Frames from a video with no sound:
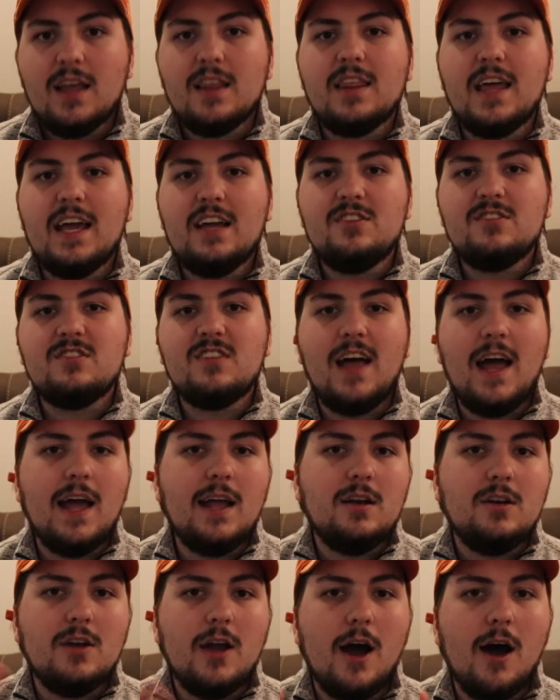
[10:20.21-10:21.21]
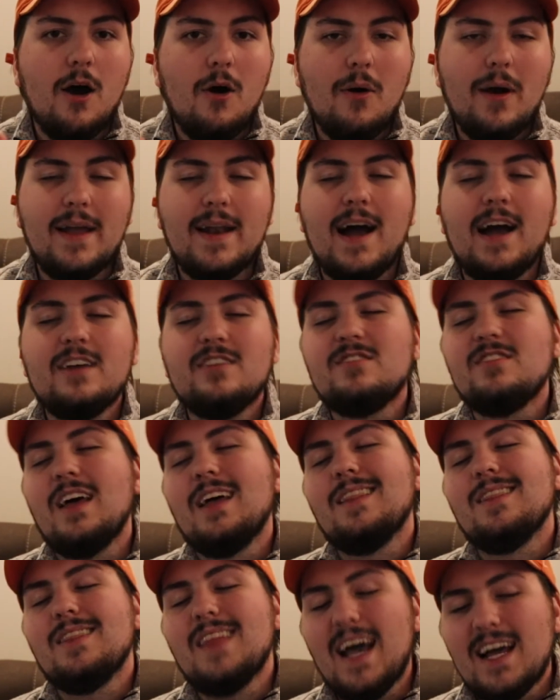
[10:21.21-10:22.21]
They said no. And I
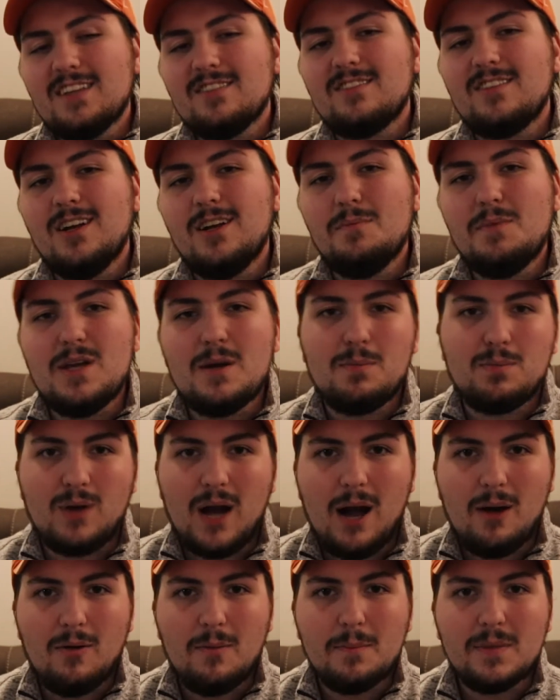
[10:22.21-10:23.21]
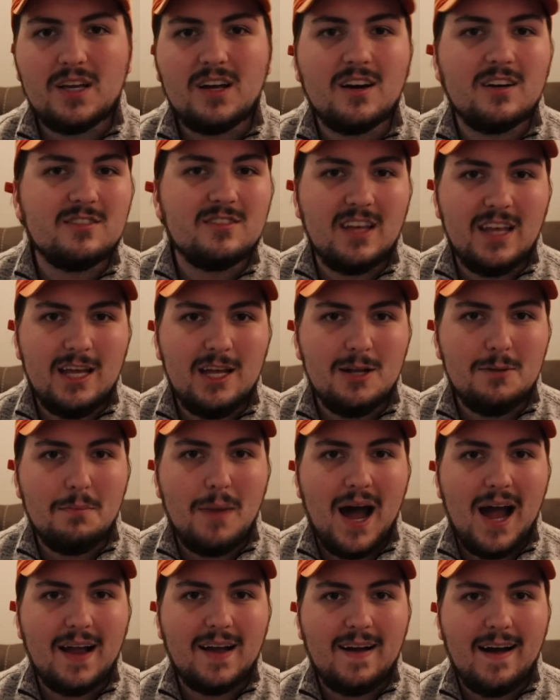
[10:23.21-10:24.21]
said, that's going to be a problem because in
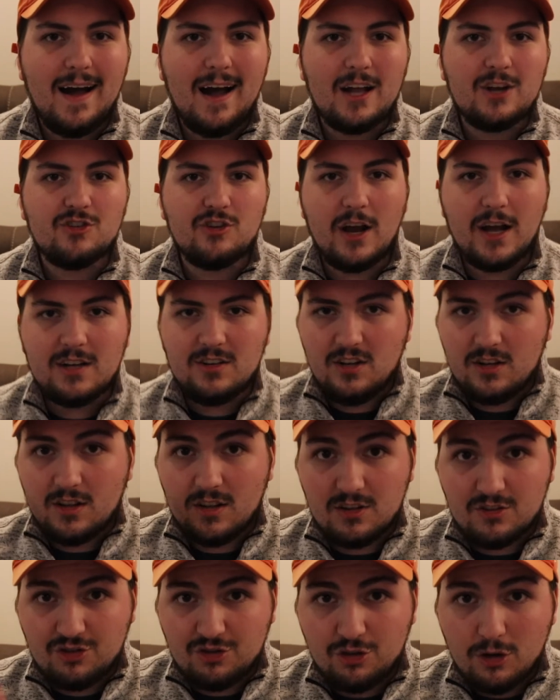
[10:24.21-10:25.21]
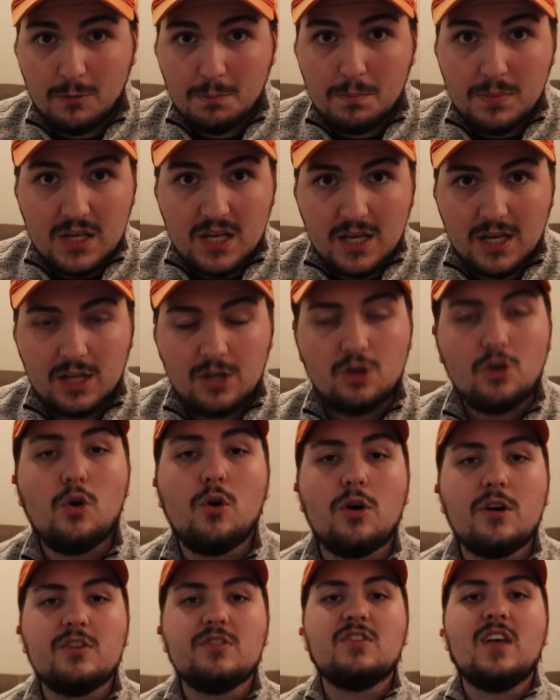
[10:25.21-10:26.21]
my contract, and this should be in
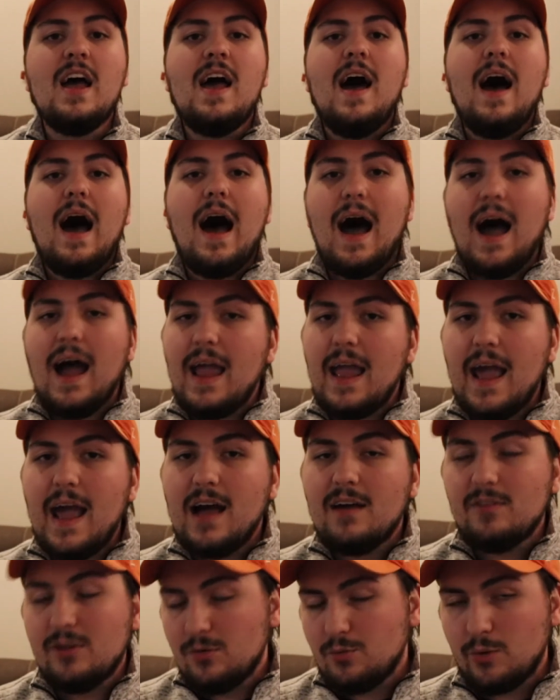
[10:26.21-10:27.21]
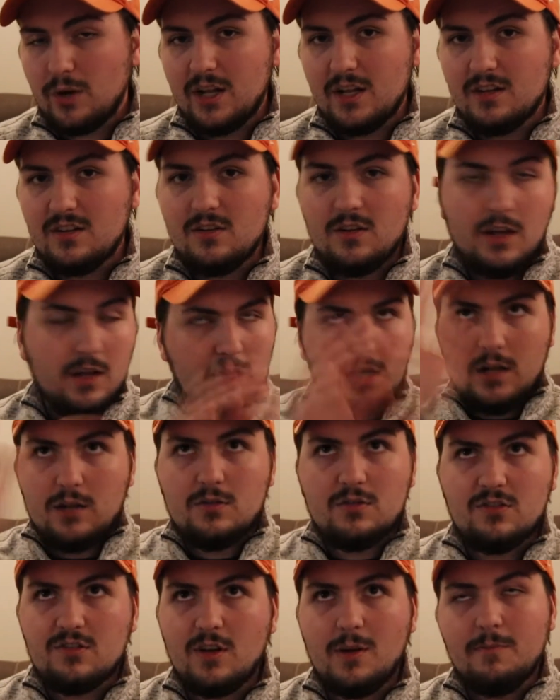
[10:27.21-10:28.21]
yours, I have it written
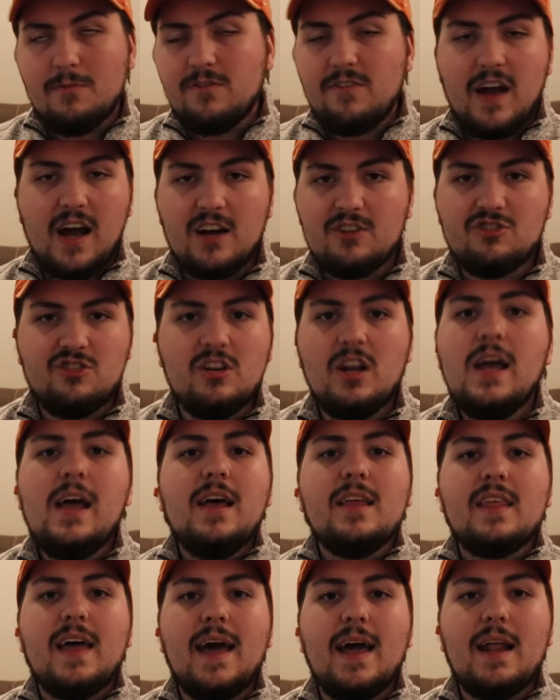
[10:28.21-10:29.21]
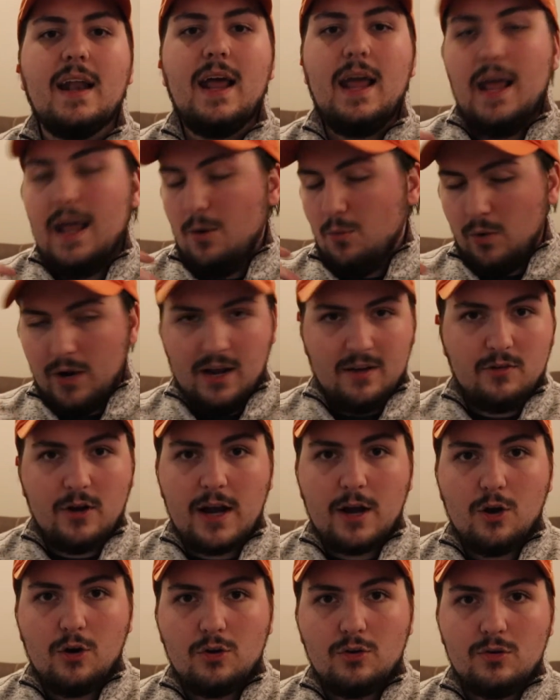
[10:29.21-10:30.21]
in some fashion that whenever
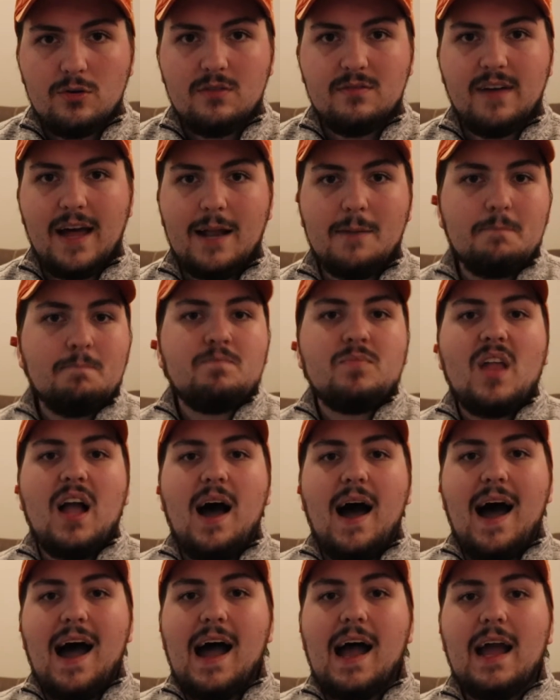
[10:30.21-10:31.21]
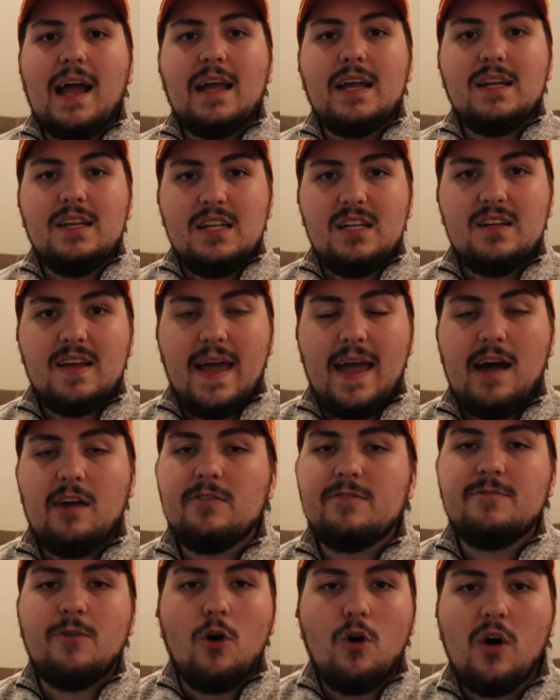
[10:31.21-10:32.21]
I go to an event, I need to
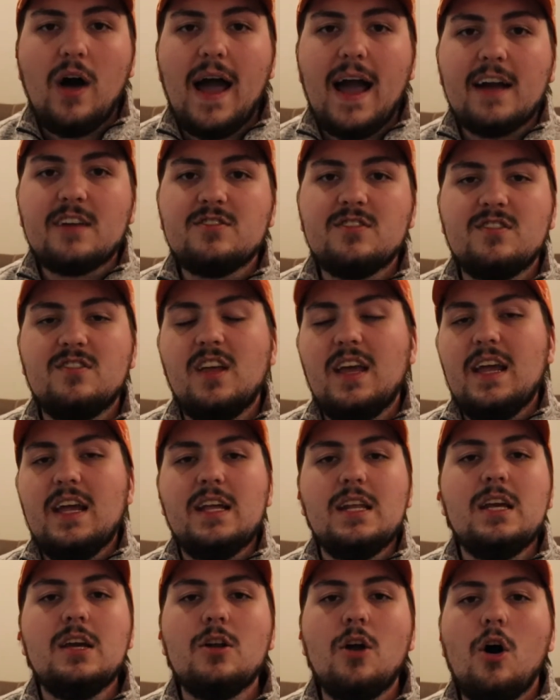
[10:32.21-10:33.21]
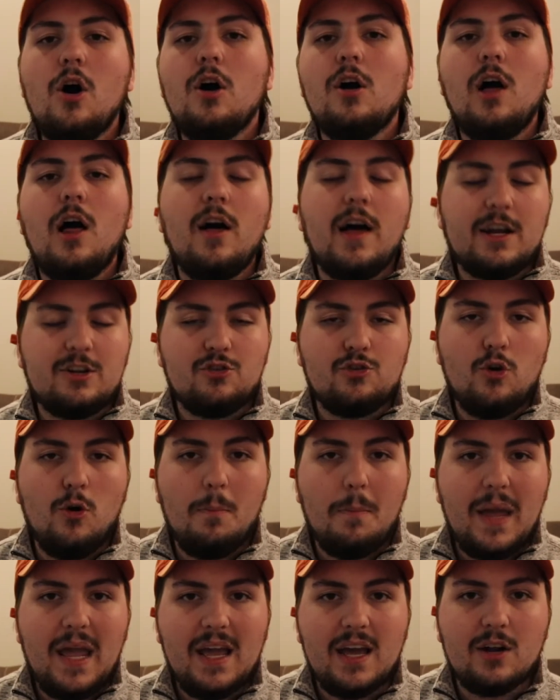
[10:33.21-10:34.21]
have full access to any and all electrical
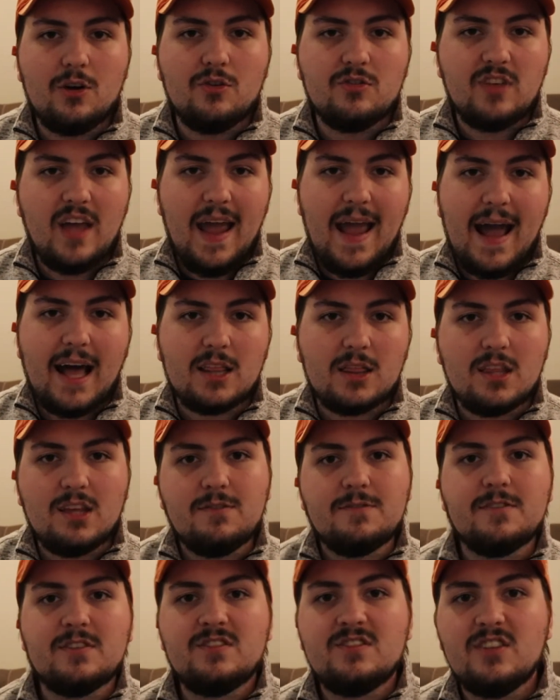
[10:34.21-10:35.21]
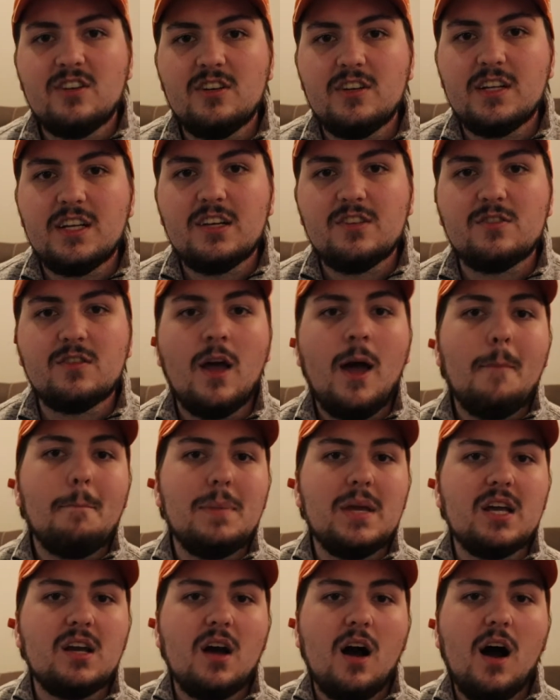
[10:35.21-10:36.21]
panels at the facilities,
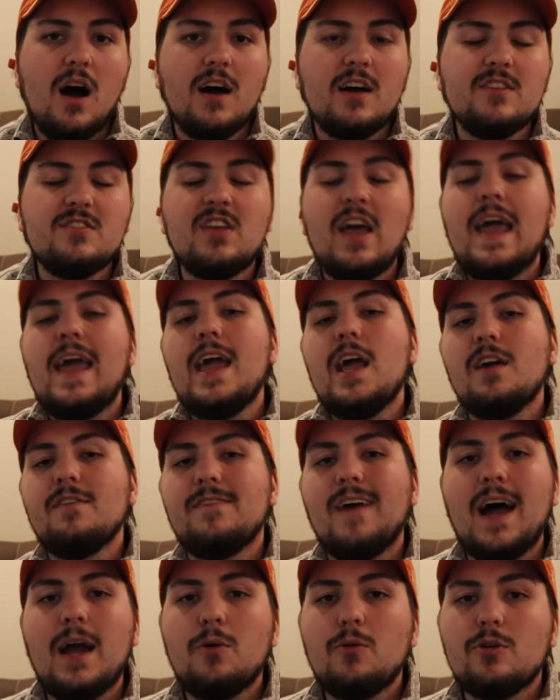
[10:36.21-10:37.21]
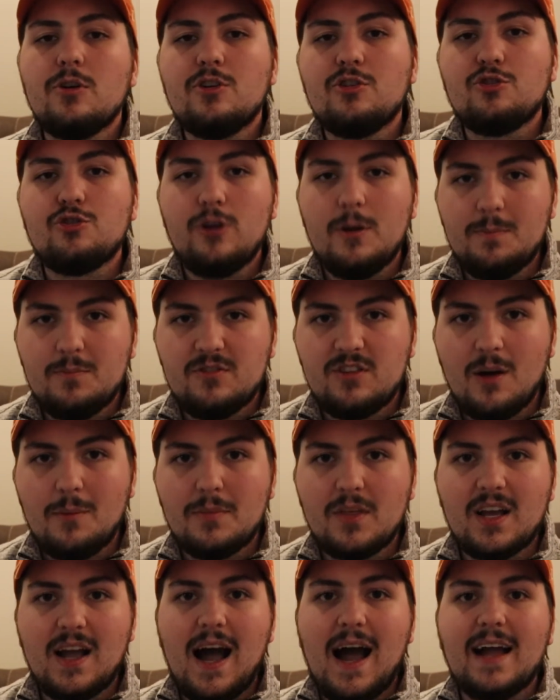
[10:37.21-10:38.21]
because if I were to trip
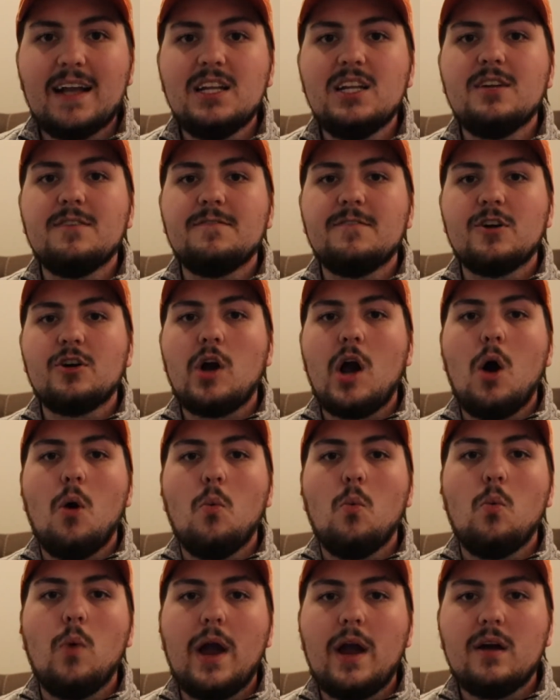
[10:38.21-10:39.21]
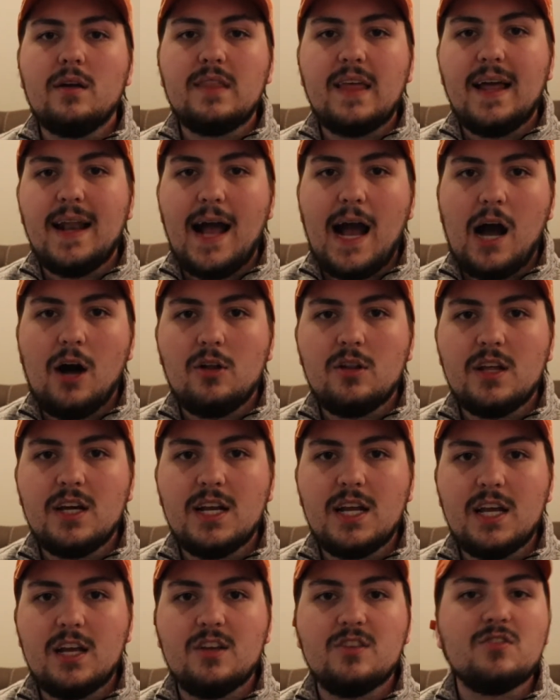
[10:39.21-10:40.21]
something, I need to figure out where that
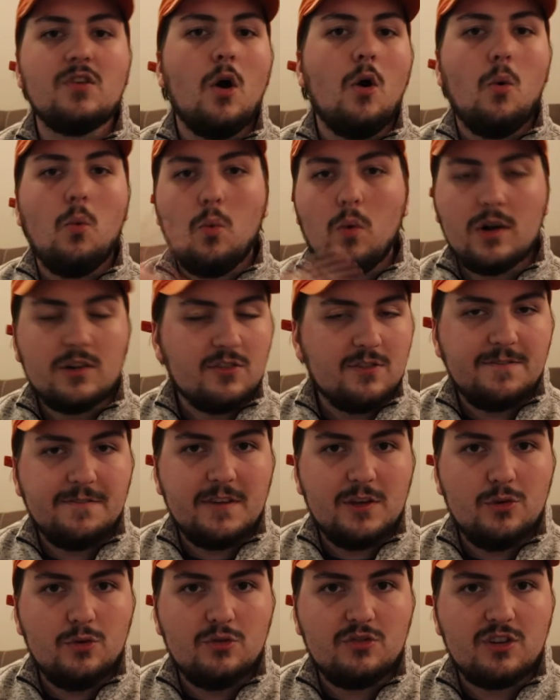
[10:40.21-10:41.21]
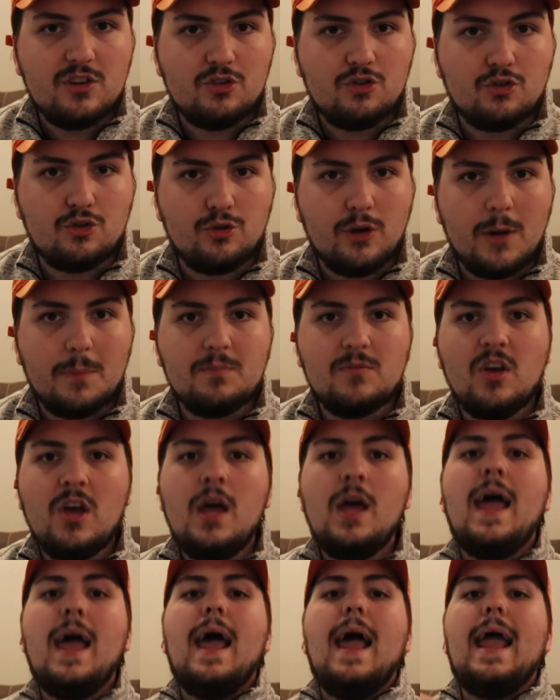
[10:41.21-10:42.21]
outlet is, what fuse it tripped,
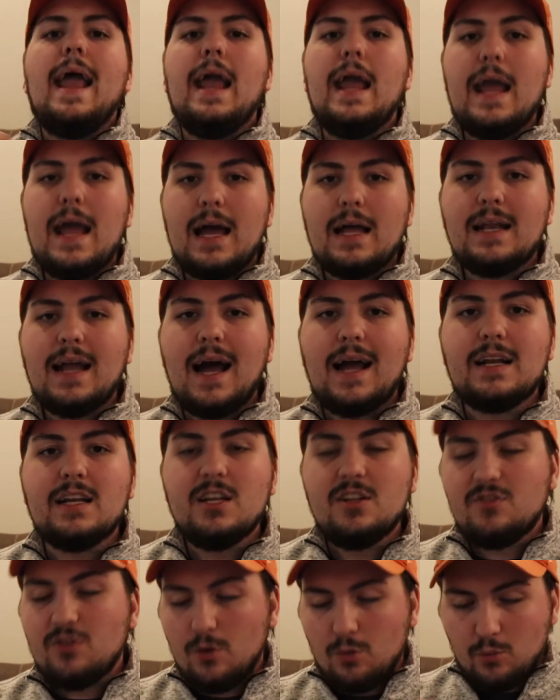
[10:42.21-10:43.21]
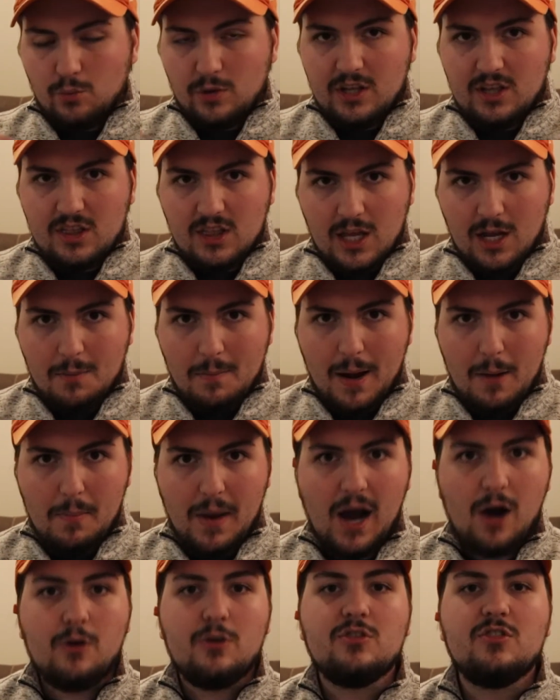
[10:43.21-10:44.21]
and I need to rethink my
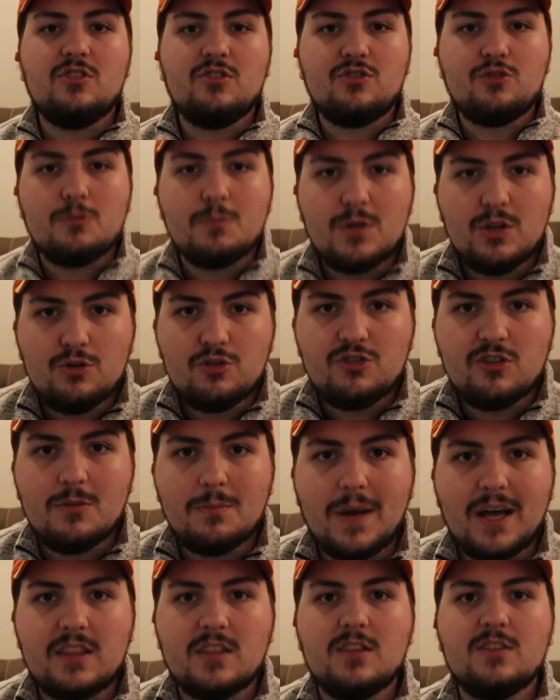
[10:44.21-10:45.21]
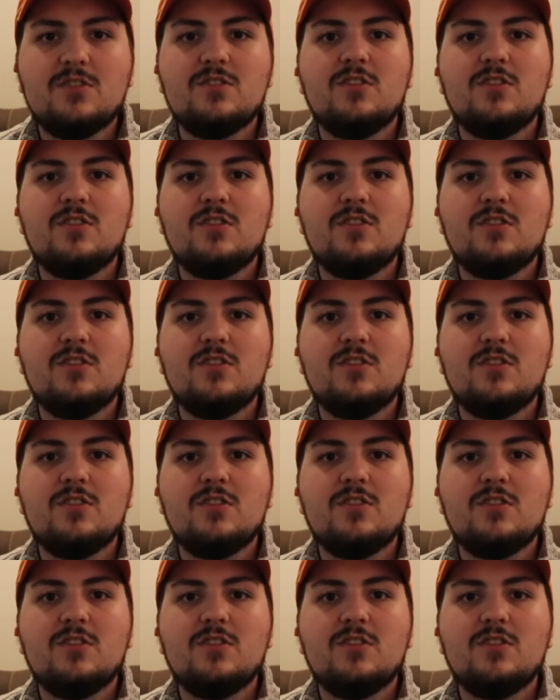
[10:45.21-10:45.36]
power distribution method.